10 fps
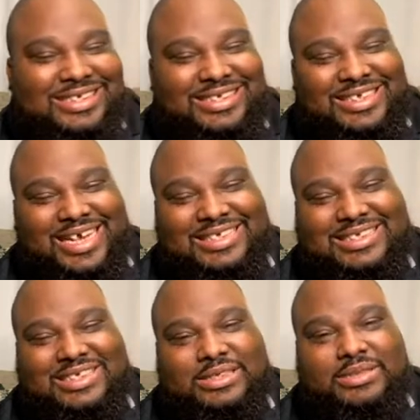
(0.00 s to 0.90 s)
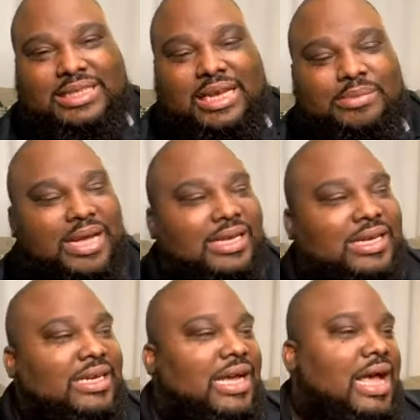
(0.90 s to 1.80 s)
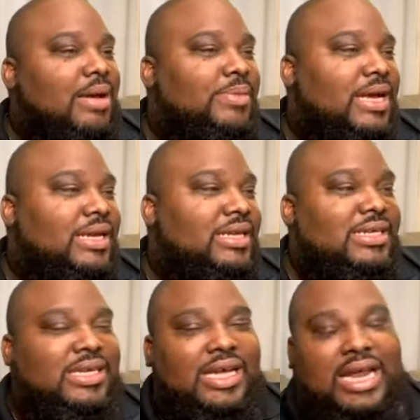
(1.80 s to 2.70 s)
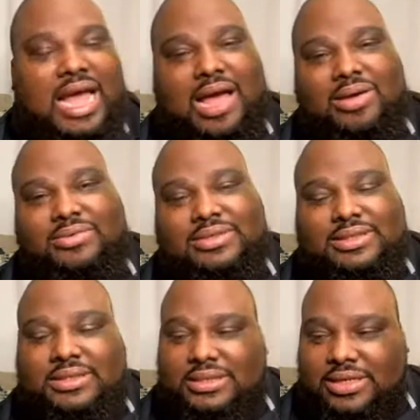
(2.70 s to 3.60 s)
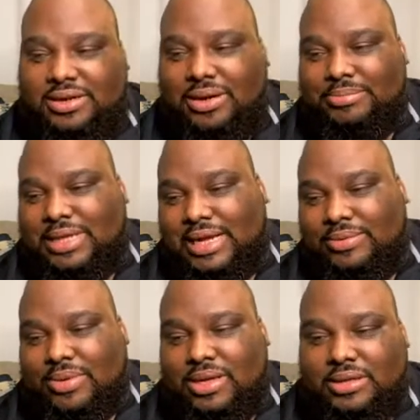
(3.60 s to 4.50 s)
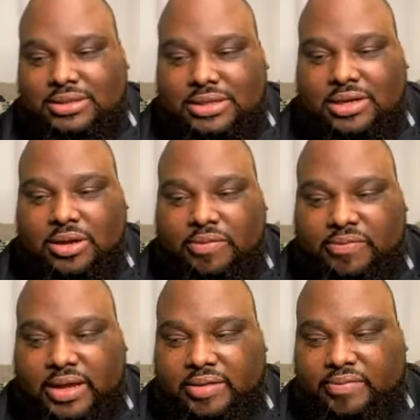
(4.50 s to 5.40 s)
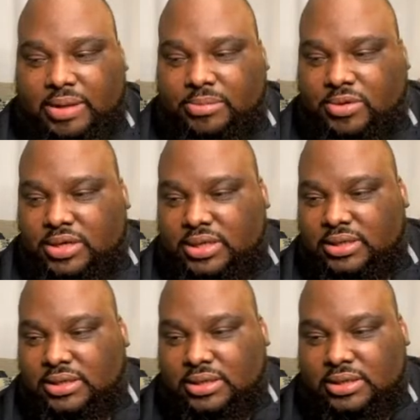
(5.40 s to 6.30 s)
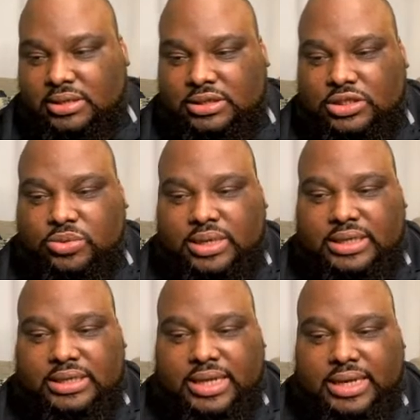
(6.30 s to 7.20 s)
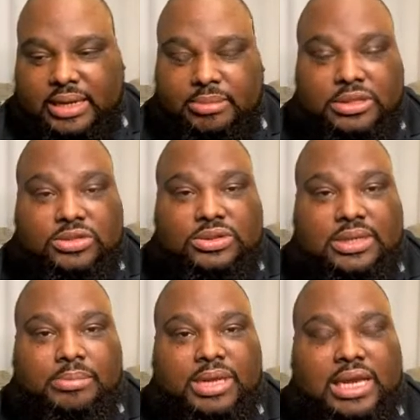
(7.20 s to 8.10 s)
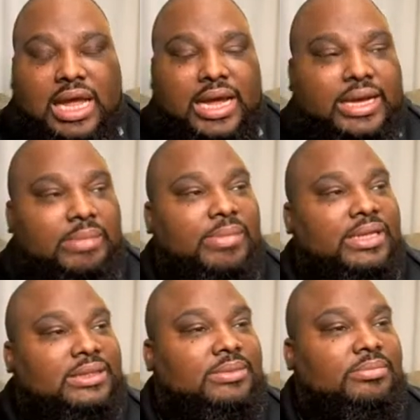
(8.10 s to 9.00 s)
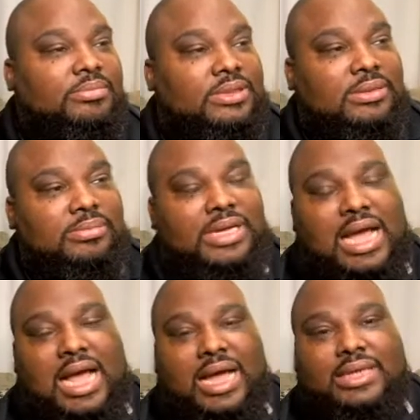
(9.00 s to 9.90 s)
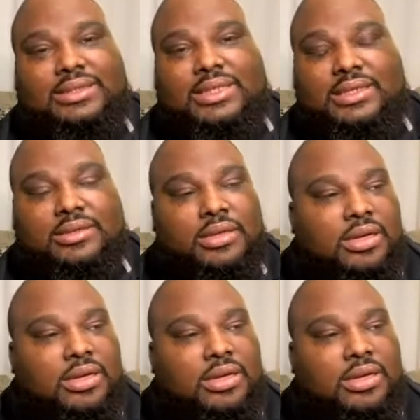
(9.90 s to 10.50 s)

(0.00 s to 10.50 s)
Yeah, so she was telling me I needed a hobby, I needed to get out, and I'm like, well, if I'm gonna do anything, I'm gonna do something I like. I met some guys, and